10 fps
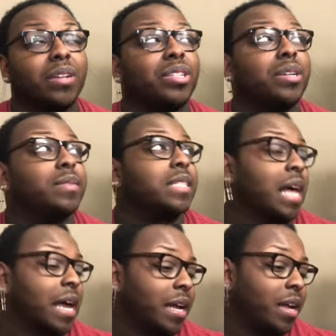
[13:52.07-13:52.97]
She was
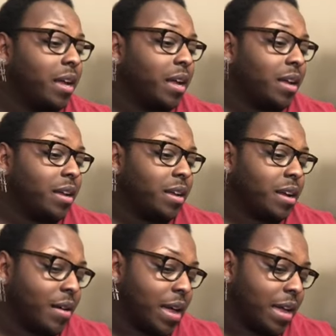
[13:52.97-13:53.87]
like,
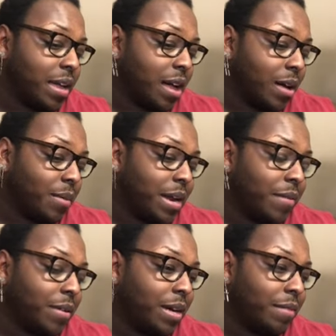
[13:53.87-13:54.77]
hey, y'all,
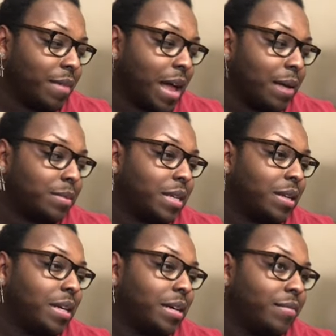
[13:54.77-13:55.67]
whatever, good vibes
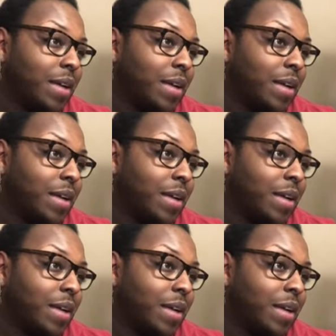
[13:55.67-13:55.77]
only,